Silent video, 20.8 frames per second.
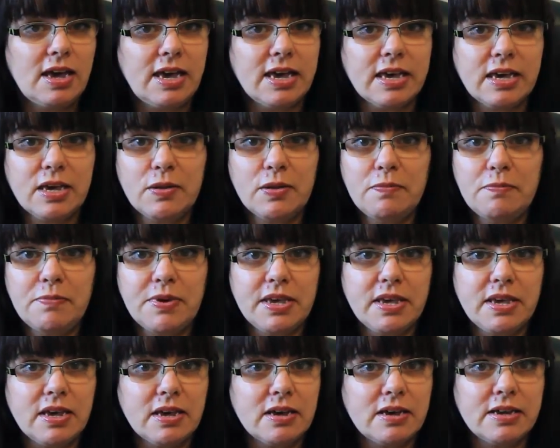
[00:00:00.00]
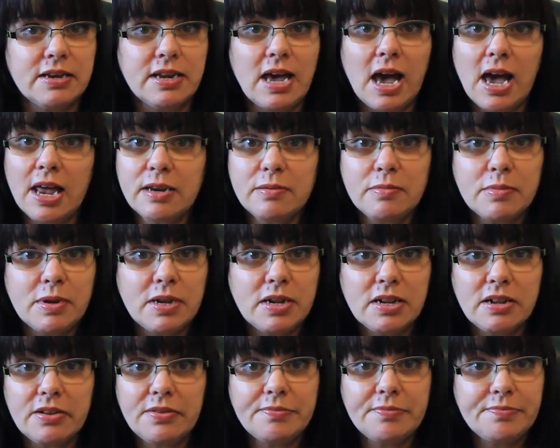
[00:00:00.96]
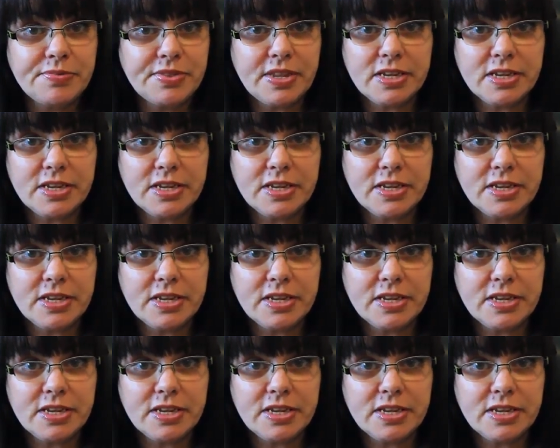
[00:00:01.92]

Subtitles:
It can be an animal